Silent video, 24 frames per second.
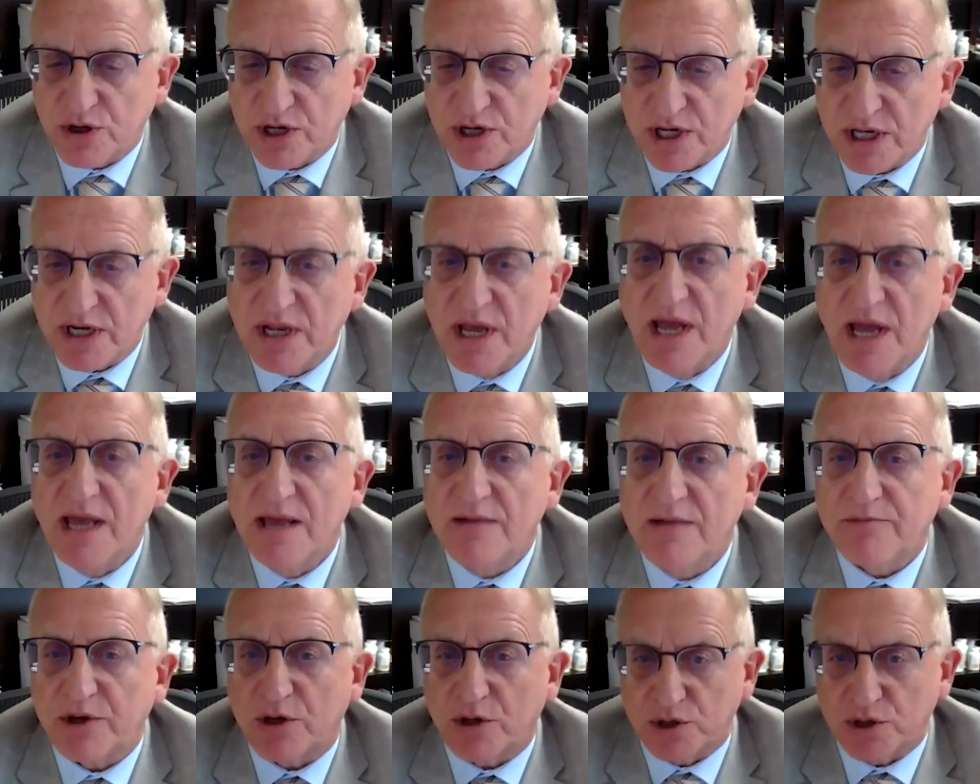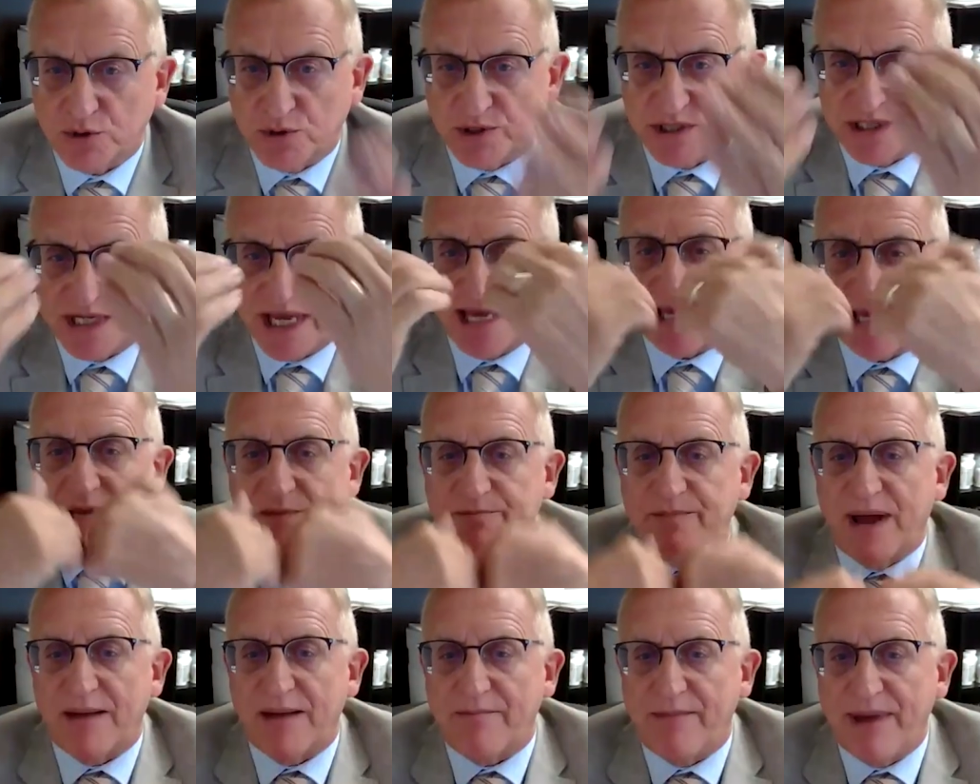oil because we're taking
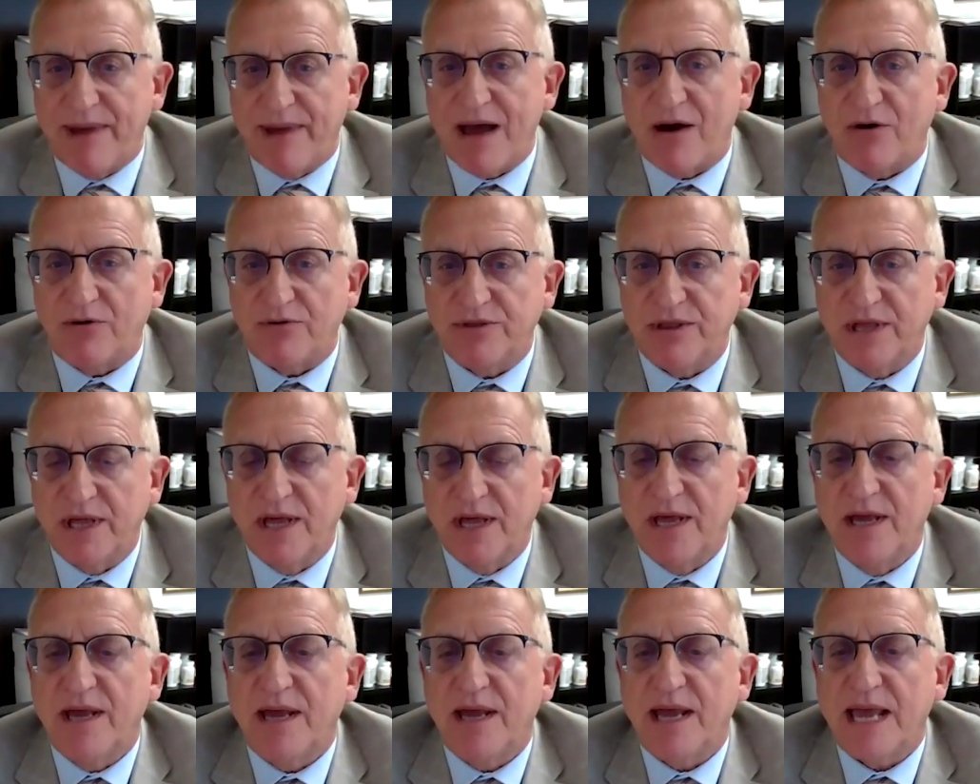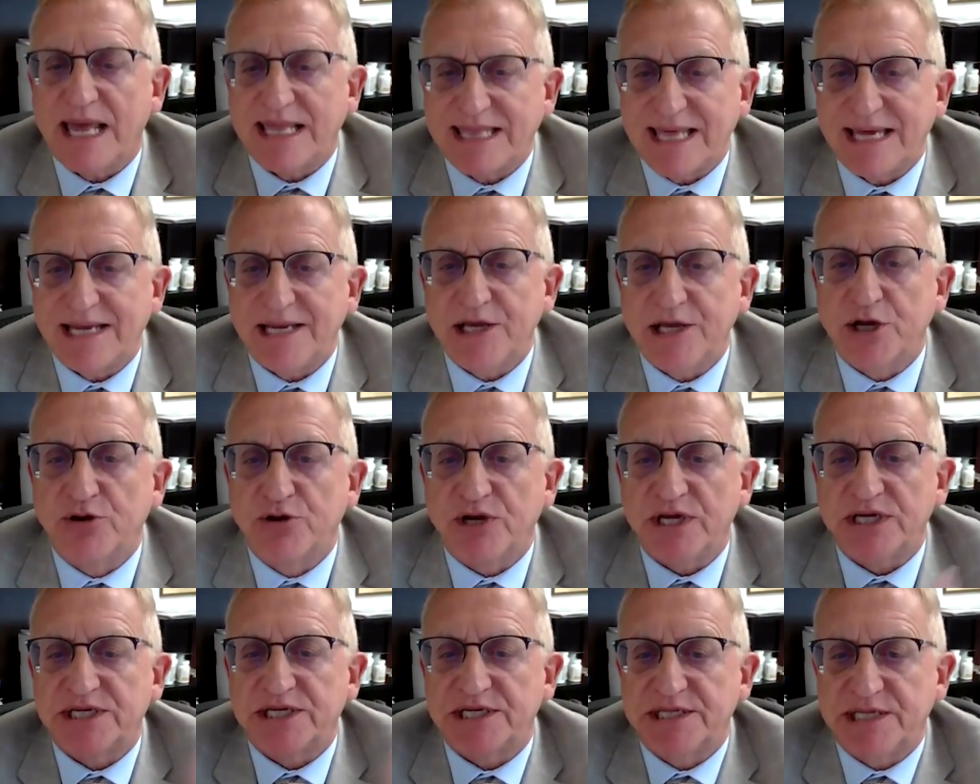it by mouth, and that
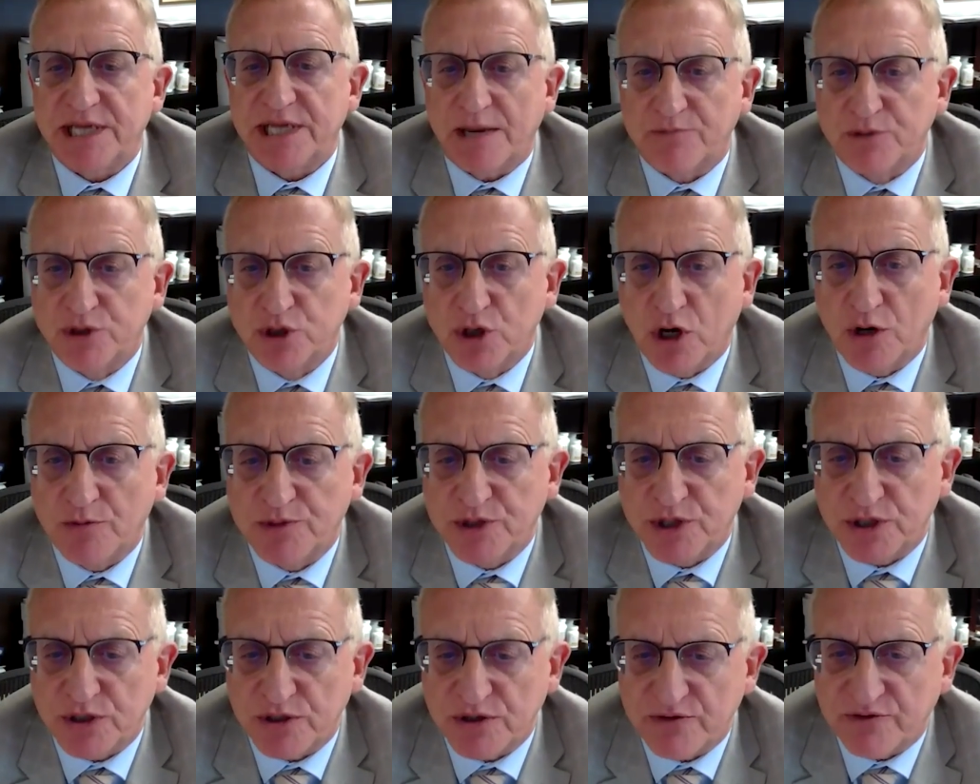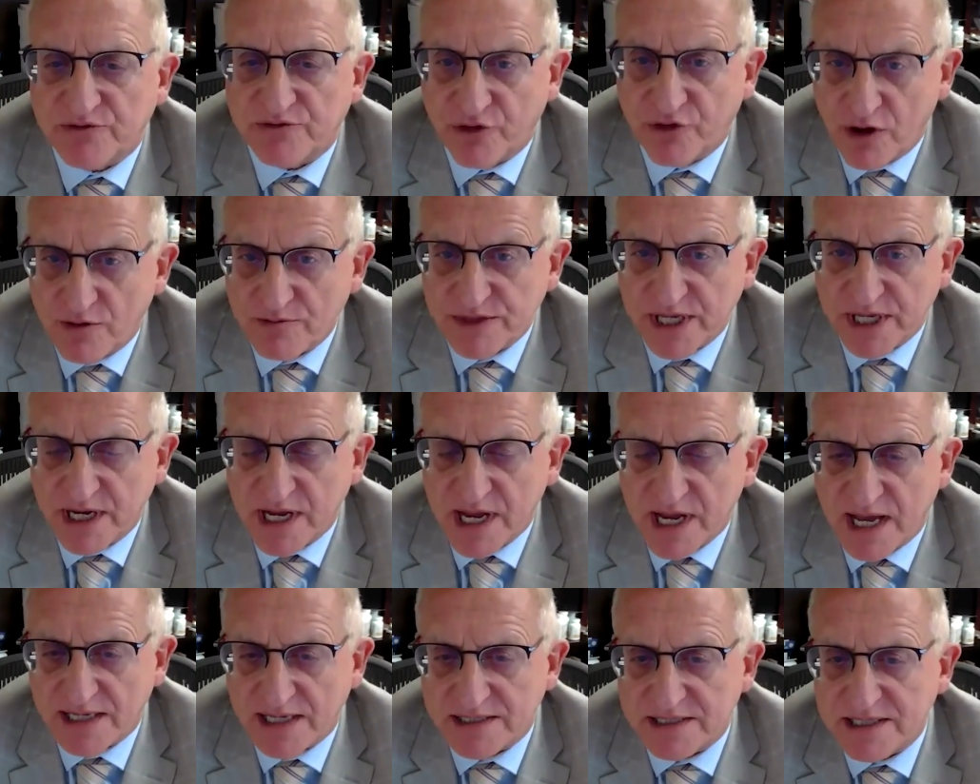increases the absorption from the
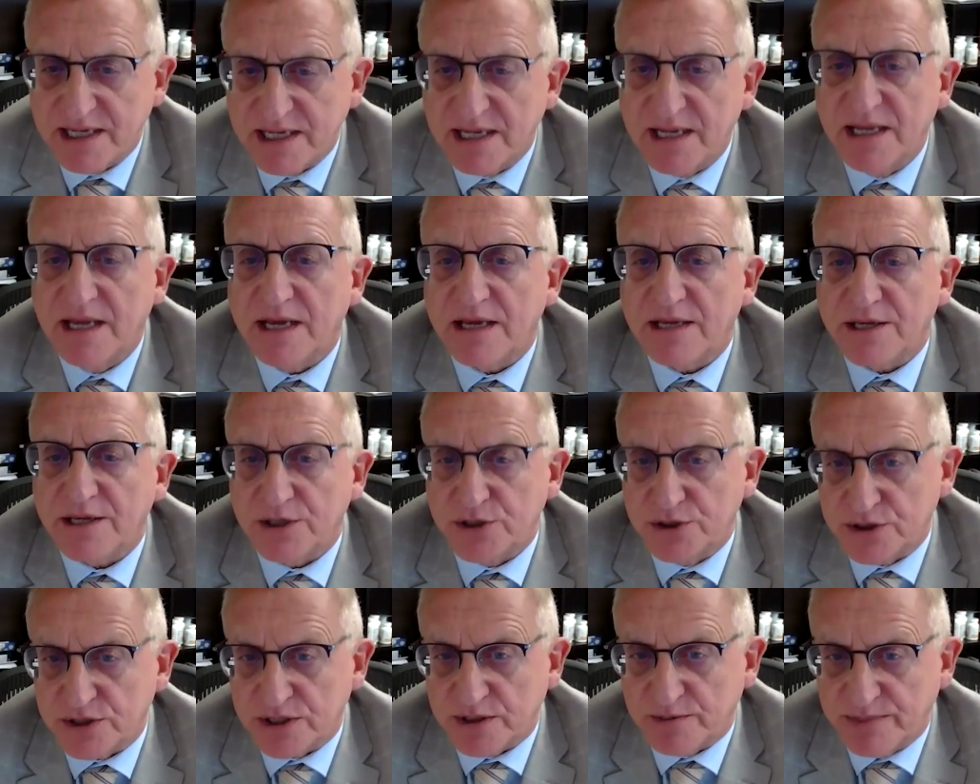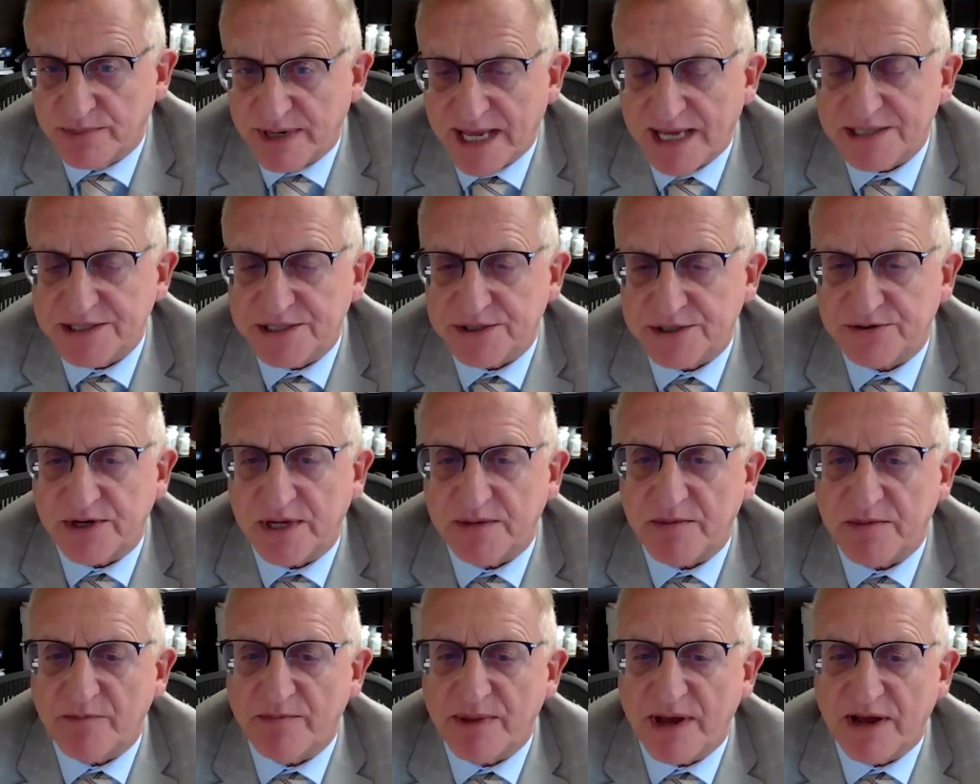gut into the
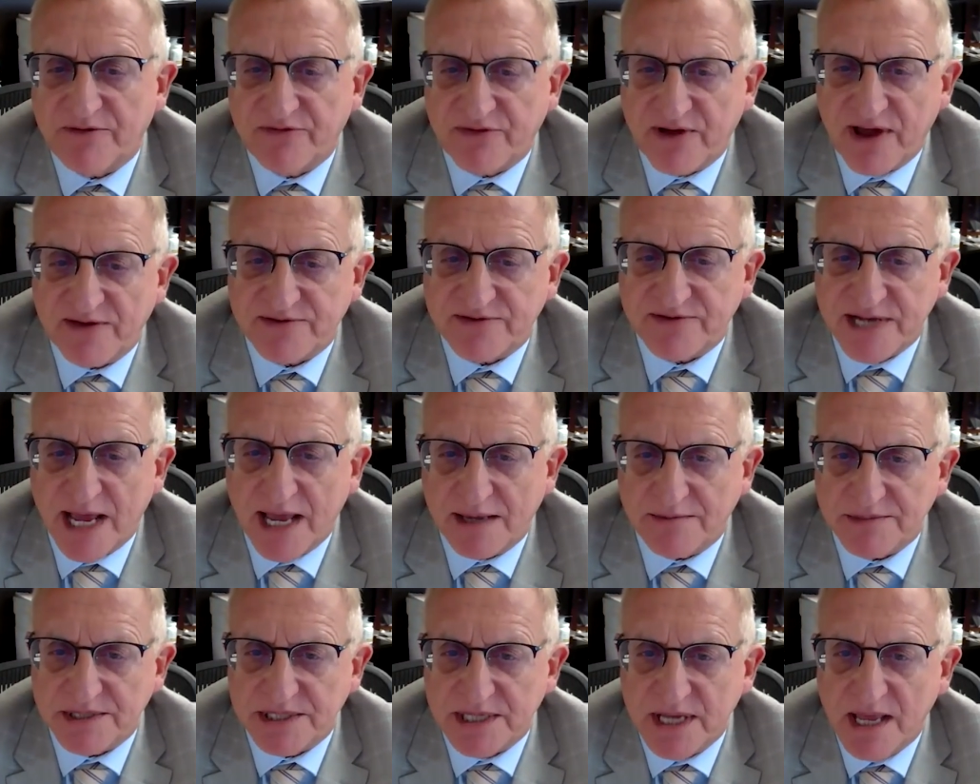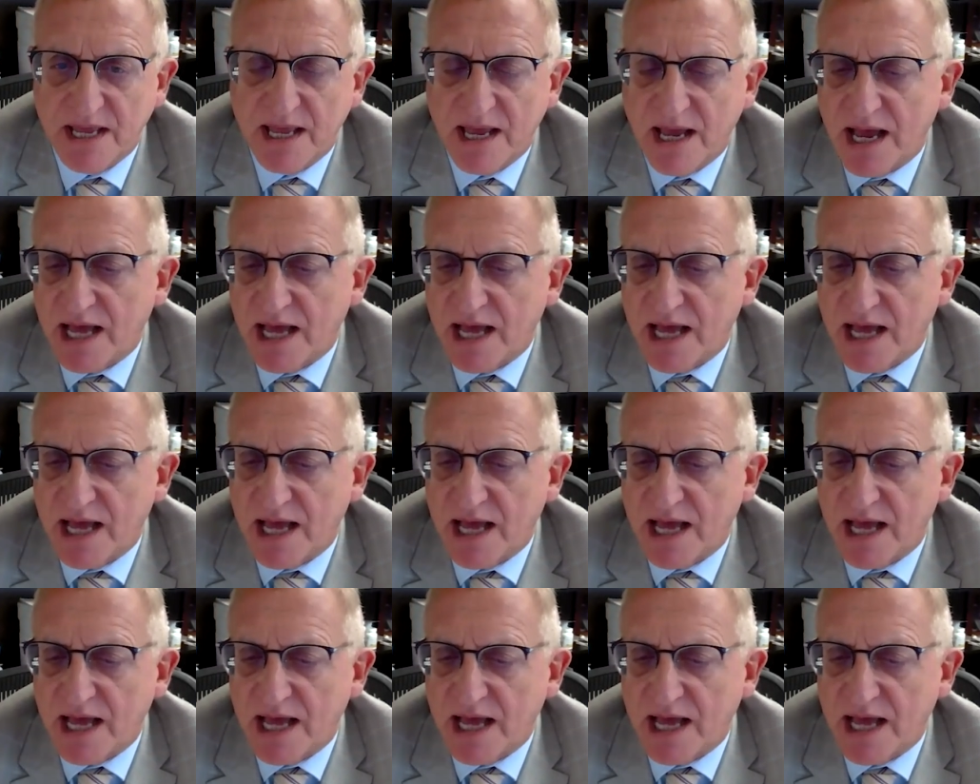bloodstream about 5 times.